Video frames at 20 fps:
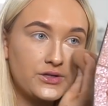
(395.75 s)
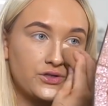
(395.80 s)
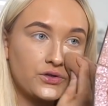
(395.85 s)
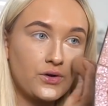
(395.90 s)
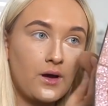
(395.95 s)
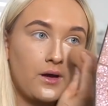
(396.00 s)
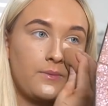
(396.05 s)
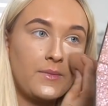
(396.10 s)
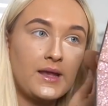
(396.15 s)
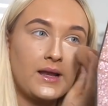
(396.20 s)
Do you
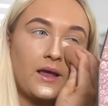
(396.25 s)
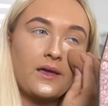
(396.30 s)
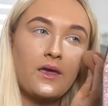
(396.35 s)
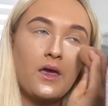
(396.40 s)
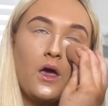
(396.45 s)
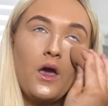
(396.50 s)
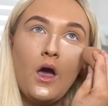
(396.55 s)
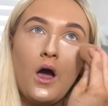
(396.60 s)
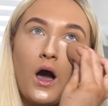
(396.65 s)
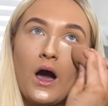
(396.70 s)
know what I mean? Like,
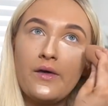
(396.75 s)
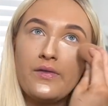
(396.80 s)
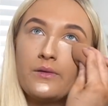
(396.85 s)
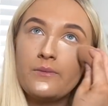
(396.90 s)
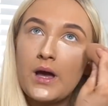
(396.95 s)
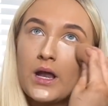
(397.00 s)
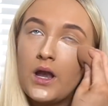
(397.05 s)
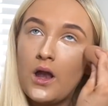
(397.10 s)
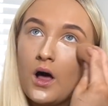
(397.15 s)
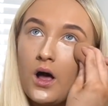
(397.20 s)
I think
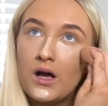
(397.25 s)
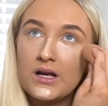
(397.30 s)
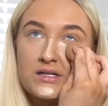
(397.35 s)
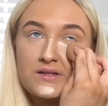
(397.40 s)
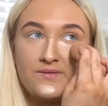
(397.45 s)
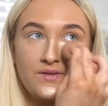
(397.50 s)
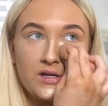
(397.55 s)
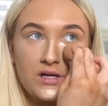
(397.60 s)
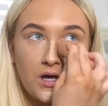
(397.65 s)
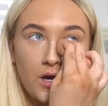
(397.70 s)
my
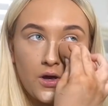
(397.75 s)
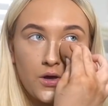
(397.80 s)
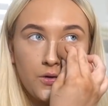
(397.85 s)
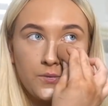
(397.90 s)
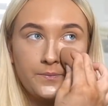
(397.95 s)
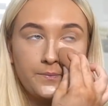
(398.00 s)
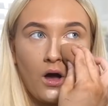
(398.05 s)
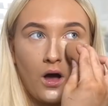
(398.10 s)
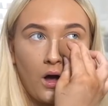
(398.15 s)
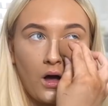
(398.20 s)
last
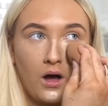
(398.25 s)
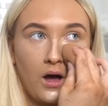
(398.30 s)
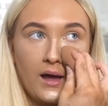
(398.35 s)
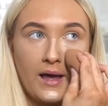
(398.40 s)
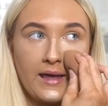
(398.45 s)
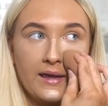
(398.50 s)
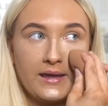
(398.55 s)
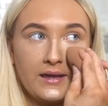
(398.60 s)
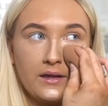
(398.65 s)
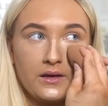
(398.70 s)
video,
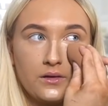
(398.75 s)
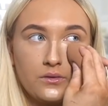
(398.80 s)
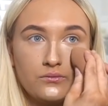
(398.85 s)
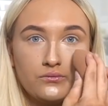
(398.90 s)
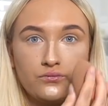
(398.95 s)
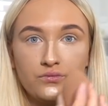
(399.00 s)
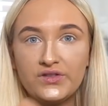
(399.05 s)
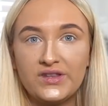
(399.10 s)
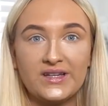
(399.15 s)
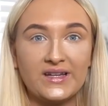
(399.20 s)
I
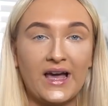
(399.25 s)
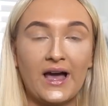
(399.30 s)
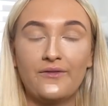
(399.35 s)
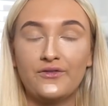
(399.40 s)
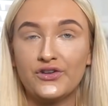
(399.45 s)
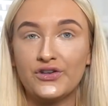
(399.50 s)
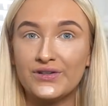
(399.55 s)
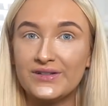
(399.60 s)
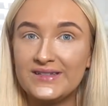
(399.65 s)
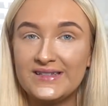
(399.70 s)
didn't have
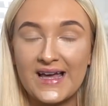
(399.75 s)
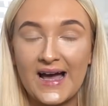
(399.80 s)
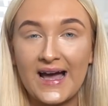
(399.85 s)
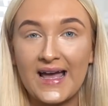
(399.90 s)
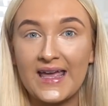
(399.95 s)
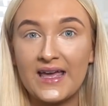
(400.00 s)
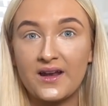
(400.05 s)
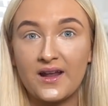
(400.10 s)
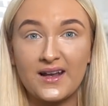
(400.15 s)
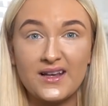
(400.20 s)
a good
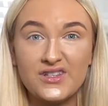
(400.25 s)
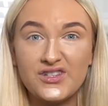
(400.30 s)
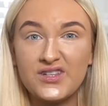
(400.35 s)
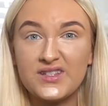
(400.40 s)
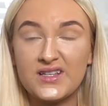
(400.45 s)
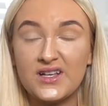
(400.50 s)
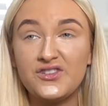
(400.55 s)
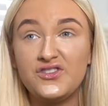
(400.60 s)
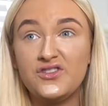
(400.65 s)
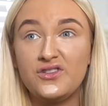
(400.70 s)
day, and I literally
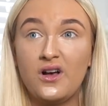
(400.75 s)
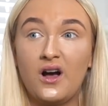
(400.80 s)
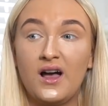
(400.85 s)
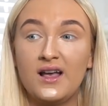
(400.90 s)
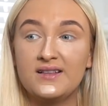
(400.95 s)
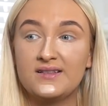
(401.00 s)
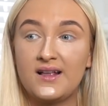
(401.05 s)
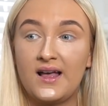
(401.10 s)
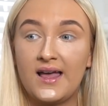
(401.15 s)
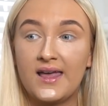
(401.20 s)
said to you
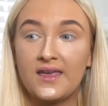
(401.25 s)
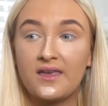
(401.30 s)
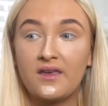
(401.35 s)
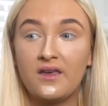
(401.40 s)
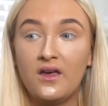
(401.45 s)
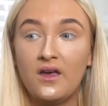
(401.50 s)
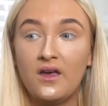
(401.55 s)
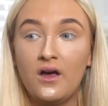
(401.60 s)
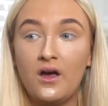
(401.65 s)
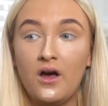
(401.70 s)
guys, like,
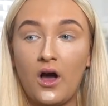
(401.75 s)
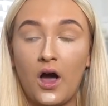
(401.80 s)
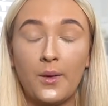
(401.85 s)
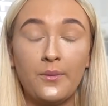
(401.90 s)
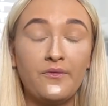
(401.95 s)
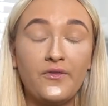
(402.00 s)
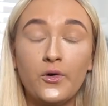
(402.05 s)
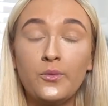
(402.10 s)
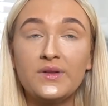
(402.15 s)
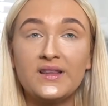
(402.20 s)

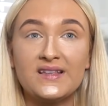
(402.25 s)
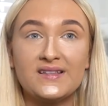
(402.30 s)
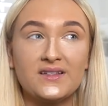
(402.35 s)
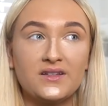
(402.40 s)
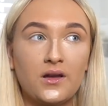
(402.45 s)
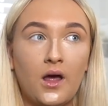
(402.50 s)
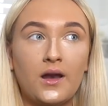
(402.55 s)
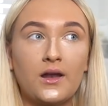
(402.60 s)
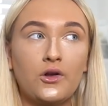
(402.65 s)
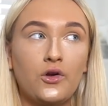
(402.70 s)
I'm filming this at
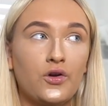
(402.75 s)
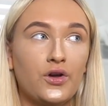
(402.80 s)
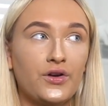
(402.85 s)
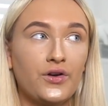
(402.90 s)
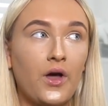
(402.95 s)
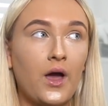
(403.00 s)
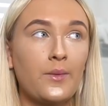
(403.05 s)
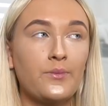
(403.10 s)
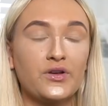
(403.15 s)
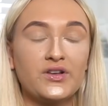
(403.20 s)
9 o'clock at
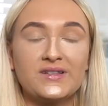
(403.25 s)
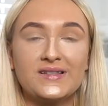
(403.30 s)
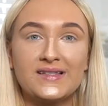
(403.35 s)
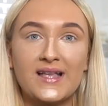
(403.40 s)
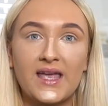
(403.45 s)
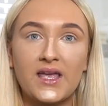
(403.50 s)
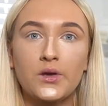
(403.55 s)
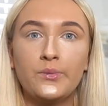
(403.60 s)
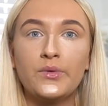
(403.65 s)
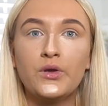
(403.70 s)
night because it's
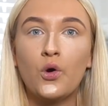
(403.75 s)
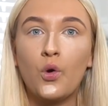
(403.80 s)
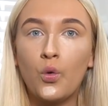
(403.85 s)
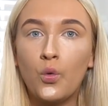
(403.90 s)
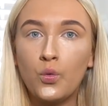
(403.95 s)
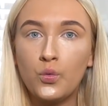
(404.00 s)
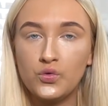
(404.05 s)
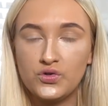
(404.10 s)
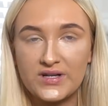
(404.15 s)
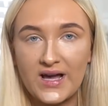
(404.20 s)
taken me
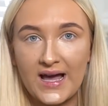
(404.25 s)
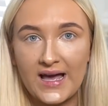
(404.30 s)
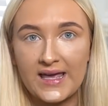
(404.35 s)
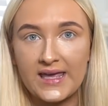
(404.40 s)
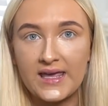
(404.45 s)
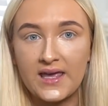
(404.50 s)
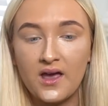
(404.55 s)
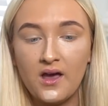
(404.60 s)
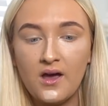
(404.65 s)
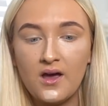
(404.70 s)
all
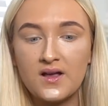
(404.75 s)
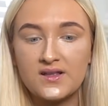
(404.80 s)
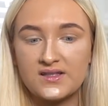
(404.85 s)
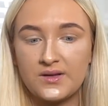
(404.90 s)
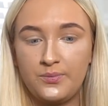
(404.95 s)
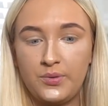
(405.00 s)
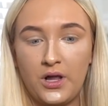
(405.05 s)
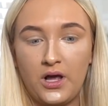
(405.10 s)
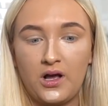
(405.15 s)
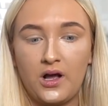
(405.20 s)
day to
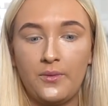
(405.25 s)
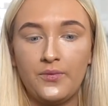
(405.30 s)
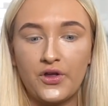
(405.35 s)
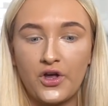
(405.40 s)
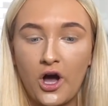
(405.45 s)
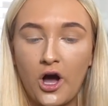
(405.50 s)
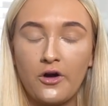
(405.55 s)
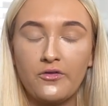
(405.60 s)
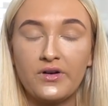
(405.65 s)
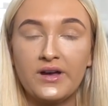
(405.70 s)
pluck up the
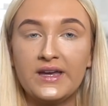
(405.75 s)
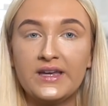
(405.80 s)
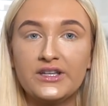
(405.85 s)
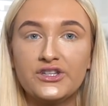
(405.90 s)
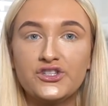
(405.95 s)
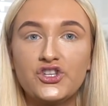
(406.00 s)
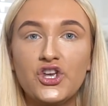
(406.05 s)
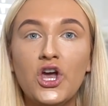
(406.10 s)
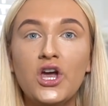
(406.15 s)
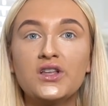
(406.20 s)

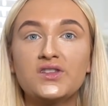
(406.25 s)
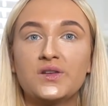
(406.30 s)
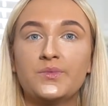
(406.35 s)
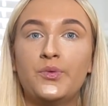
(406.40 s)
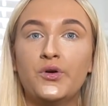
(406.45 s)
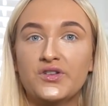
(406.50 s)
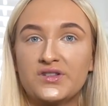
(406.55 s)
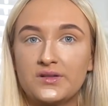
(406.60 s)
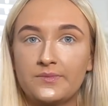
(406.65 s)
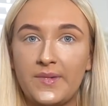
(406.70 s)
courage to
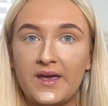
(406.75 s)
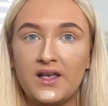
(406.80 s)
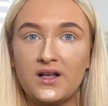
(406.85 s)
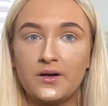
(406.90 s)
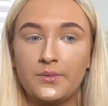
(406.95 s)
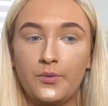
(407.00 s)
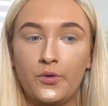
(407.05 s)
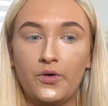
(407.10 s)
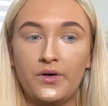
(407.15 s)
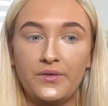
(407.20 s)
put some
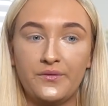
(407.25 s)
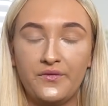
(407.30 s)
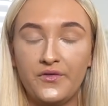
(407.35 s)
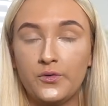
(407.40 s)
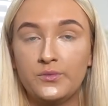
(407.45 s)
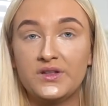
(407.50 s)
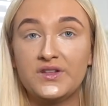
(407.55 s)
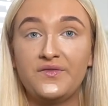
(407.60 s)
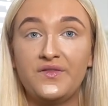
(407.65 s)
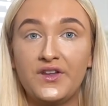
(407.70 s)
makeup on and
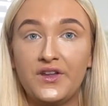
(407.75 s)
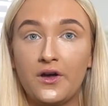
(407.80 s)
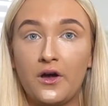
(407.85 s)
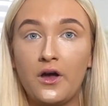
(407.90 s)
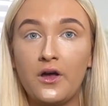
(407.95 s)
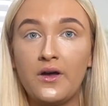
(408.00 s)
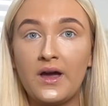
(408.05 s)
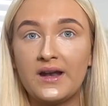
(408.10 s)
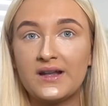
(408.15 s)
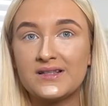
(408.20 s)
film this video.
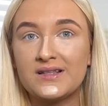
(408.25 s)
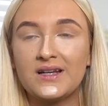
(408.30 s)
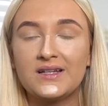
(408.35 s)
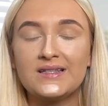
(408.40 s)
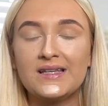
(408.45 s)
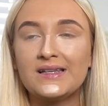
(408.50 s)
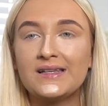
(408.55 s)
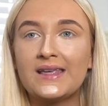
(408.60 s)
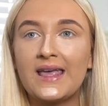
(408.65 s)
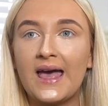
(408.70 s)
And I said I
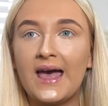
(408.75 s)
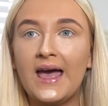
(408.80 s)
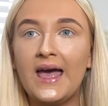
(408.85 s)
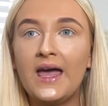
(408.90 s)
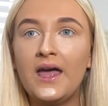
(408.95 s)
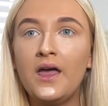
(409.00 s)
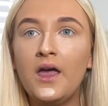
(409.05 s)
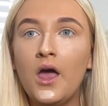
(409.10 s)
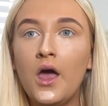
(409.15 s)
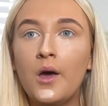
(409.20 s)
didn't
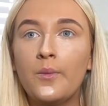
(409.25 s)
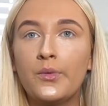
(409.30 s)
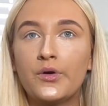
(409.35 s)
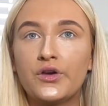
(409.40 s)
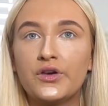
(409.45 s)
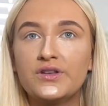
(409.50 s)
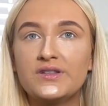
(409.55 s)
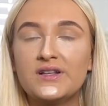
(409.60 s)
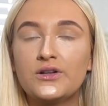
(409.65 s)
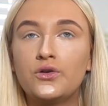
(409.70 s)
care
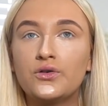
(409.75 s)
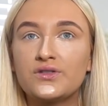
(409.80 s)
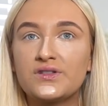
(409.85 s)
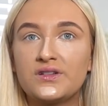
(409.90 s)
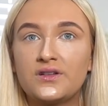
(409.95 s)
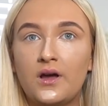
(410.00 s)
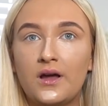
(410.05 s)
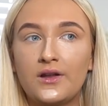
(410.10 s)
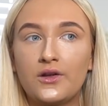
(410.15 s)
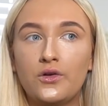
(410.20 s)
because it got
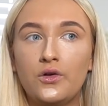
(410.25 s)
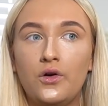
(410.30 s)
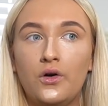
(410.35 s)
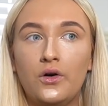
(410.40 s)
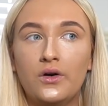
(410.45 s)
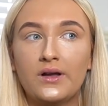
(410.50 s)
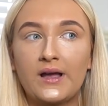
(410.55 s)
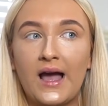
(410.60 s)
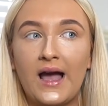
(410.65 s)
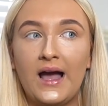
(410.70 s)
to 9
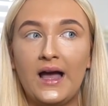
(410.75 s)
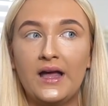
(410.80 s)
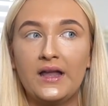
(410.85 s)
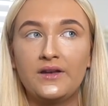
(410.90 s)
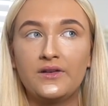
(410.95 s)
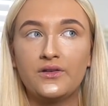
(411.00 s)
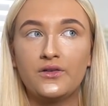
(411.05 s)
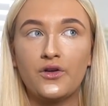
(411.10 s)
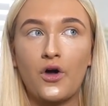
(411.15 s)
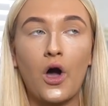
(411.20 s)
o'clock
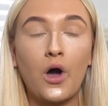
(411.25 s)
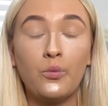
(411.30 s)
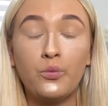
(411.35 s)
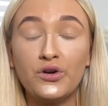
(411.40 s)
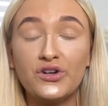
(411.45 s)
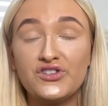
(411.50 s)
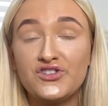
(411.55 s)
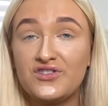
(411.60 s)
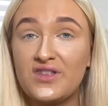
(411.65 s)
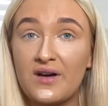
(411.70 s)
and I
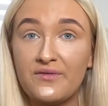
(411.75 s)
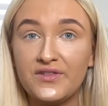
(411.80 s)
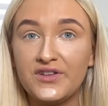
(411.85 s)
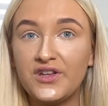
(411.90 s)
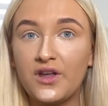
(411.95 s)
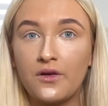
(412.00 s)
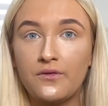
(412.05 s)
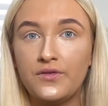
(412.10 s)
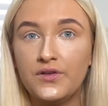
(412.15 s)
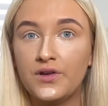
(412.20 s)
wanted to do that
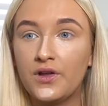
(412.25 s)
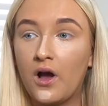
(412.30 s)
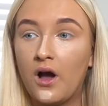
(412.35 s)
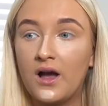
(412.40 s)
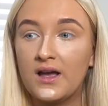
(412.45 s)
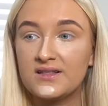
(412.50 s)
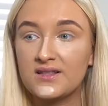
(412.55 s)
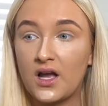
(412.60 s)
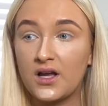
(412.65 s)
video for you guys.